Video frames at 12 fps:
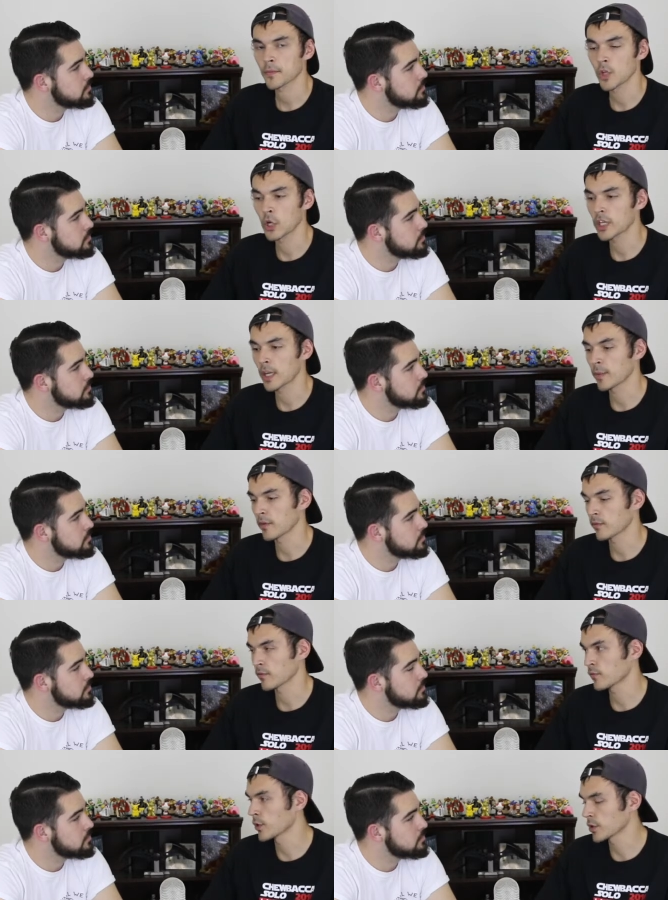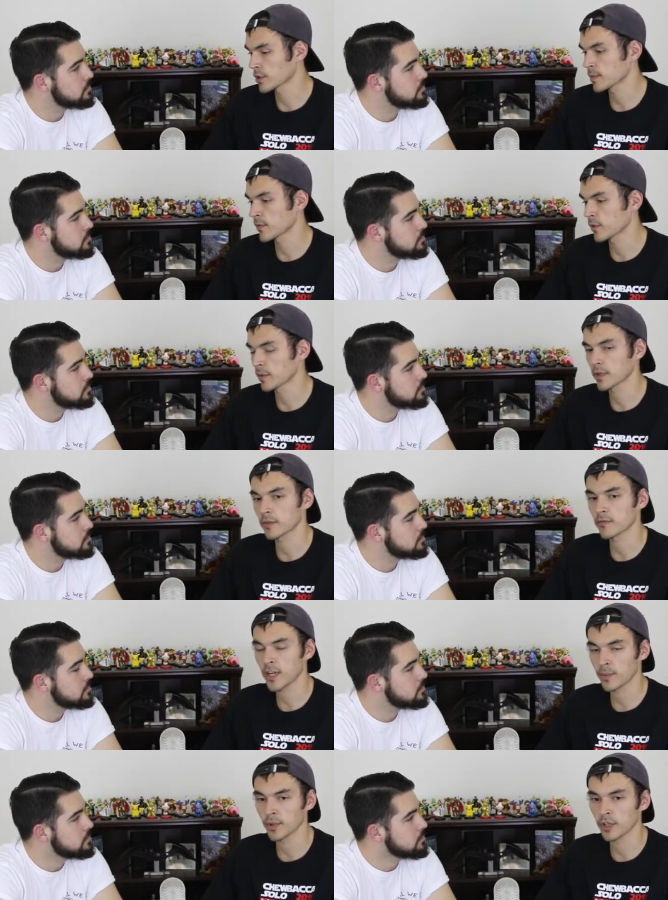Speaker 1: okay, but first, before we
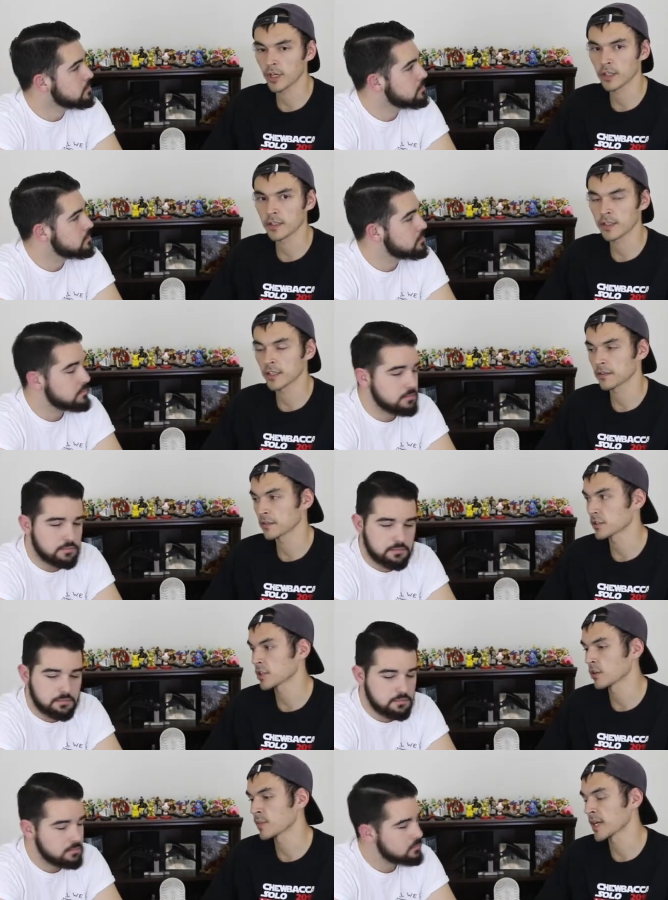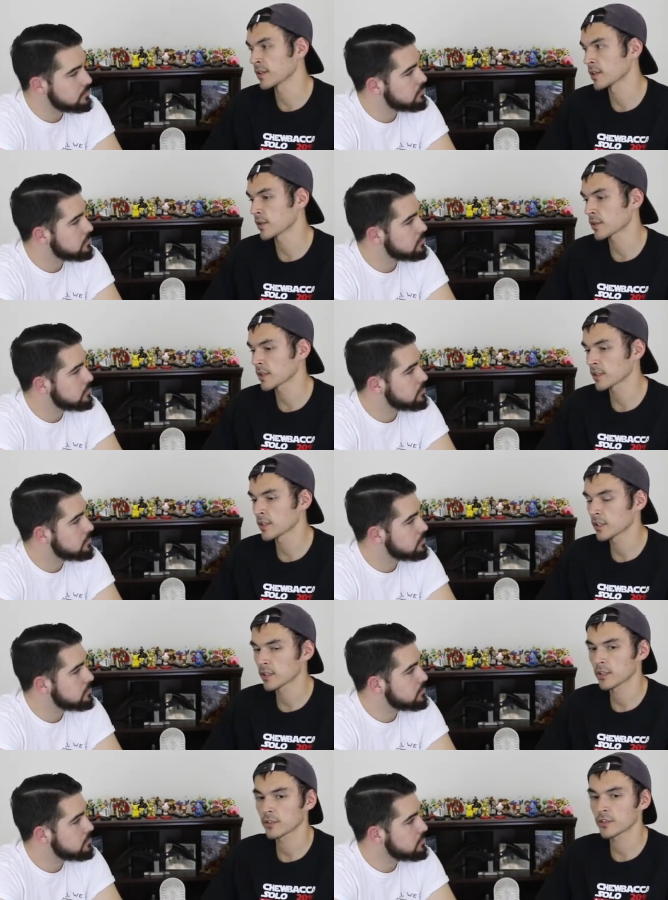ramble on to the end of the show about nothing,
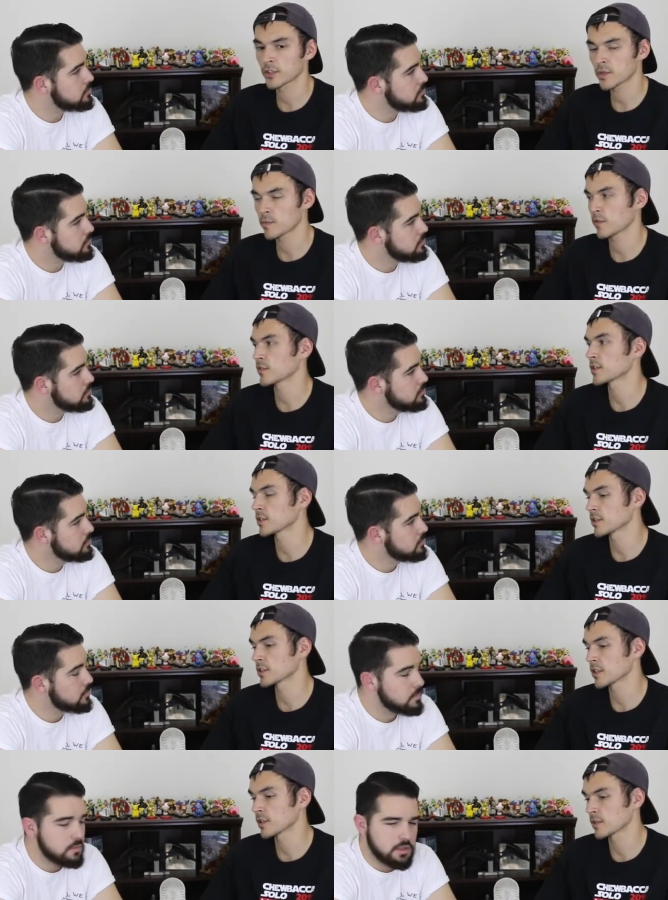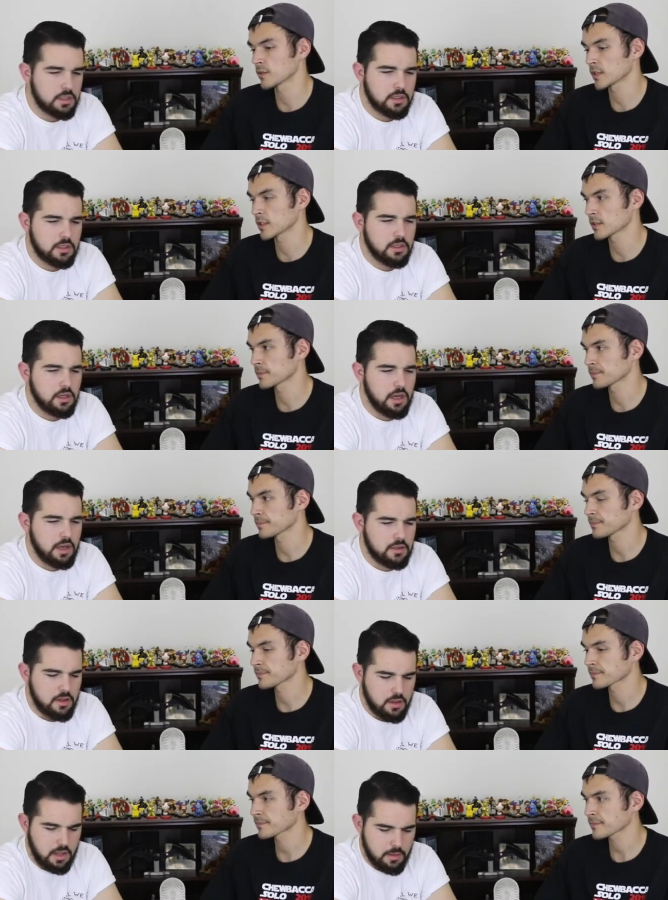Chris, what movies did you see
Speaker 2: this week? I
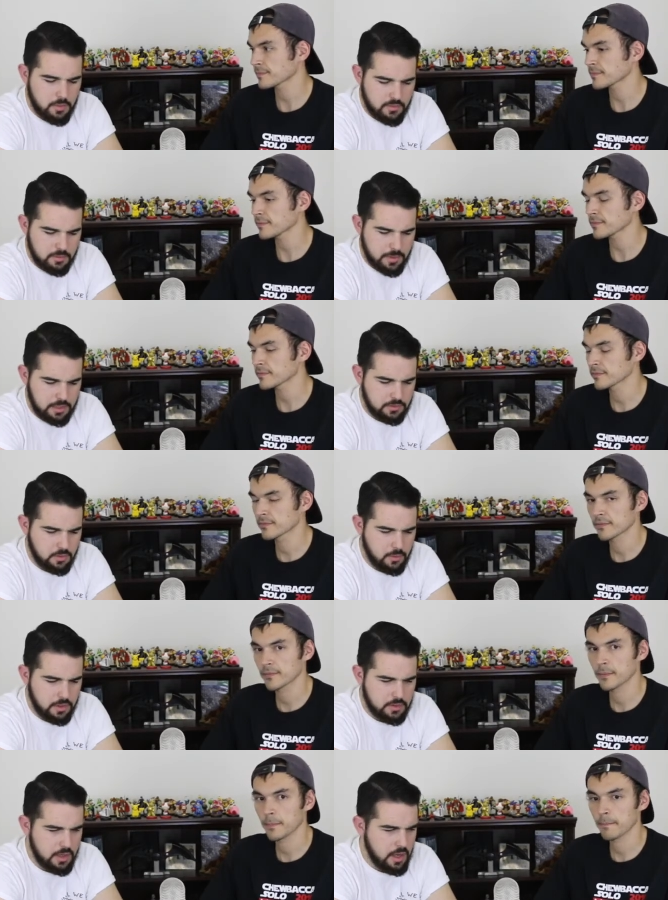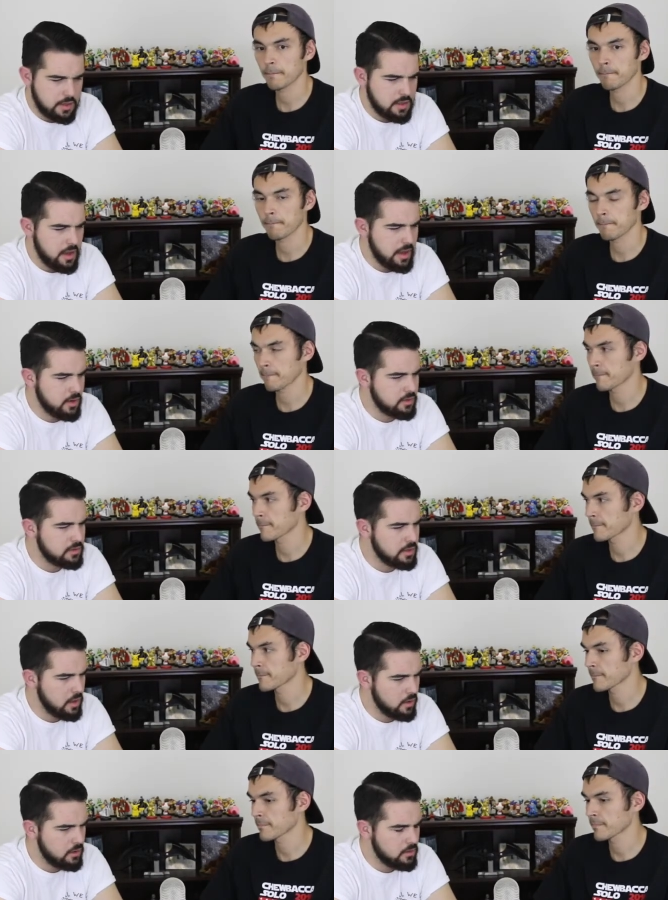saw a lot of movies in the past two weeks. Uh, I saw
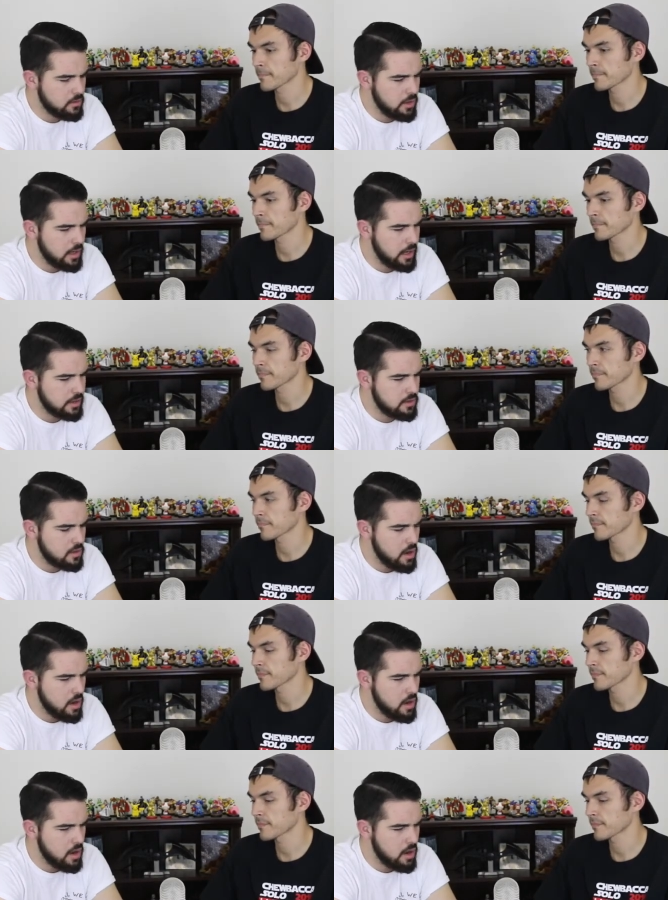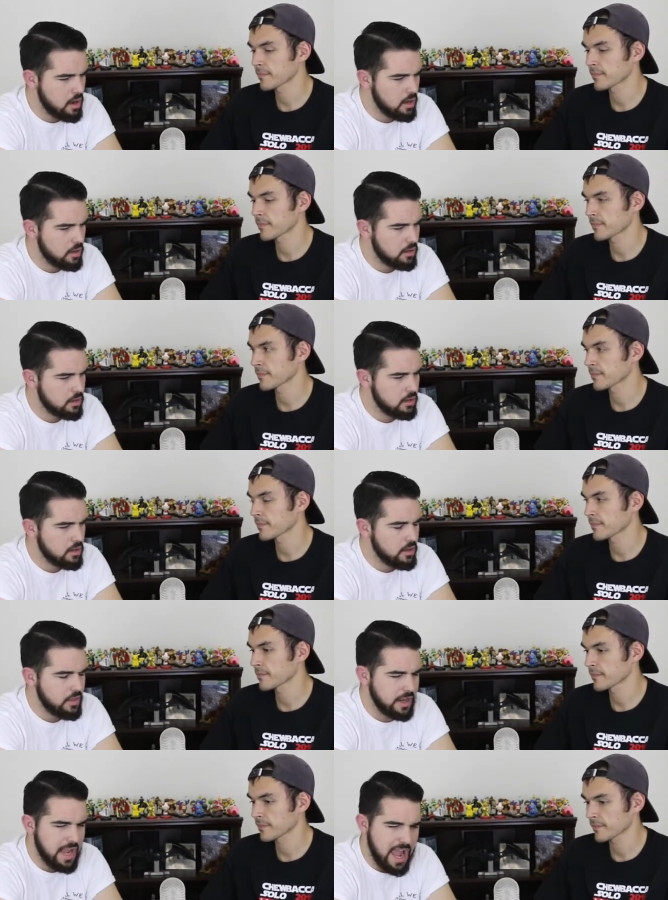Interstellar, I saw
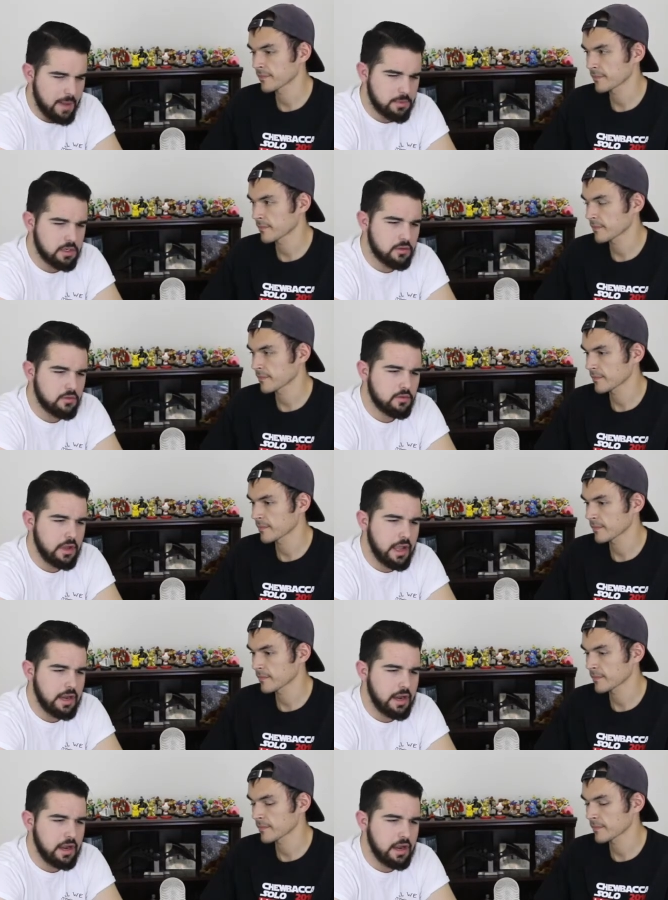The Captive, and